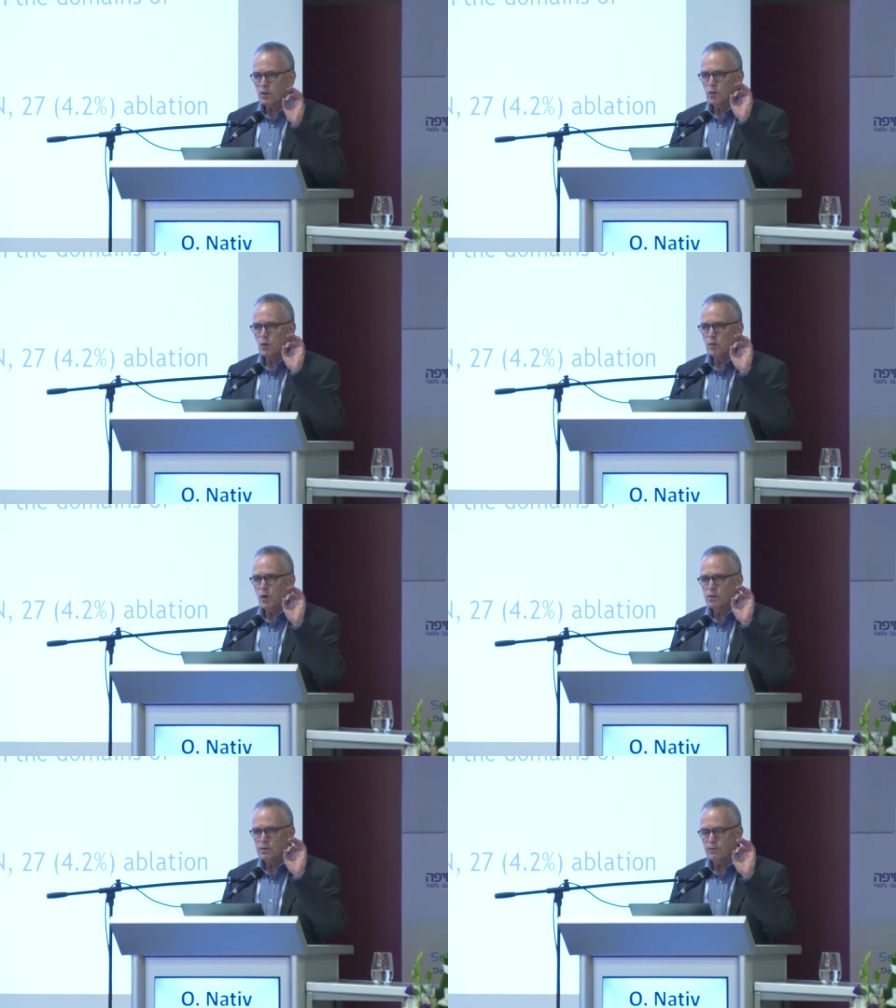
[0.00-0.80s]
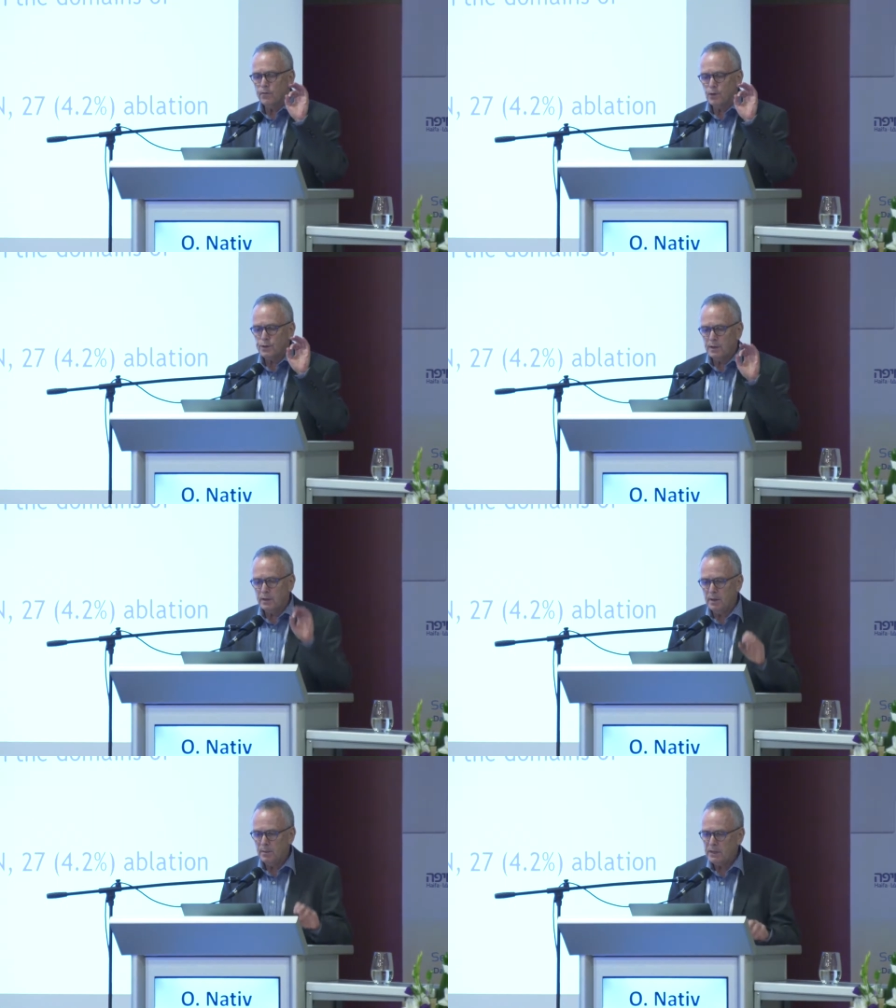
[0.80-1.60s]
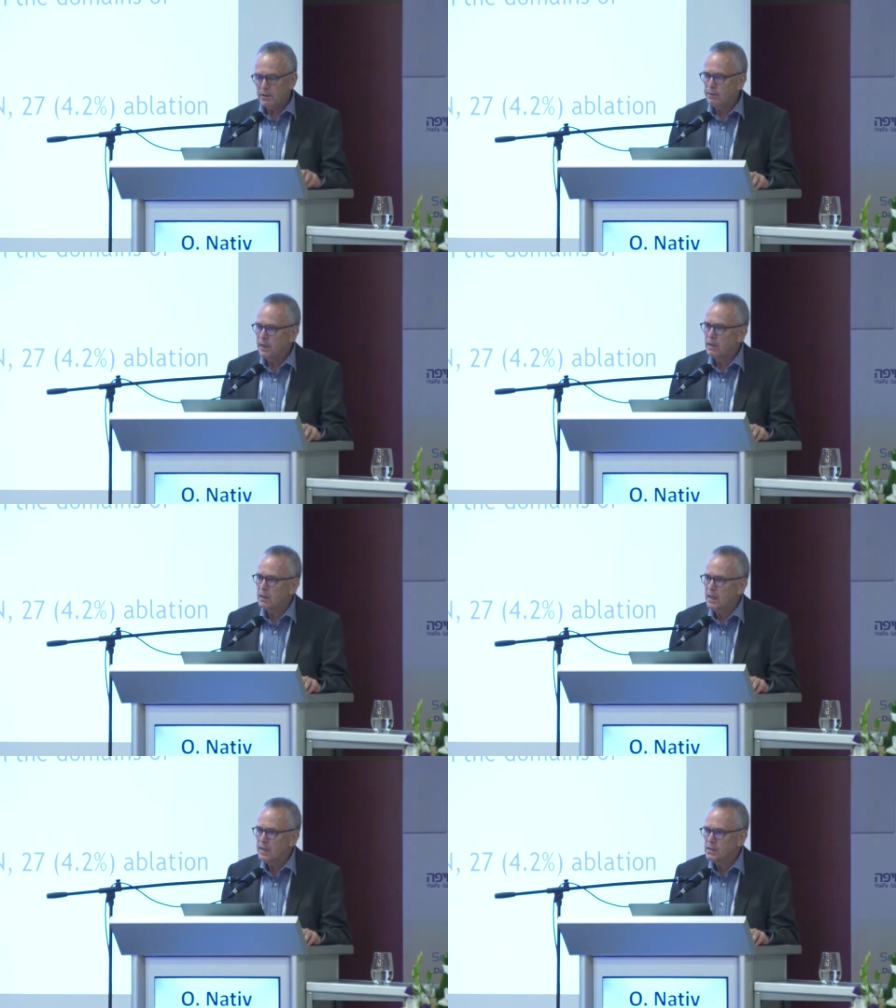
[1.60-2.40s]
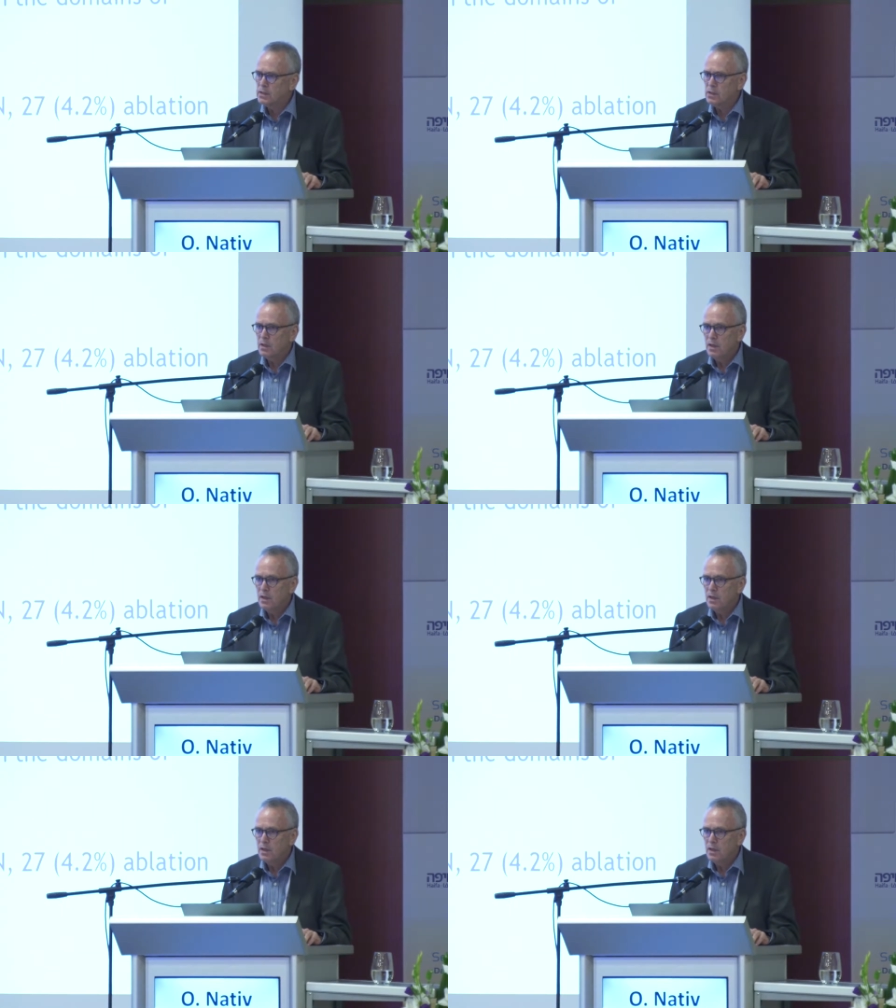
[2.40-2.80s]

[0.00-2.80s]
tumors 4 centimeters and less.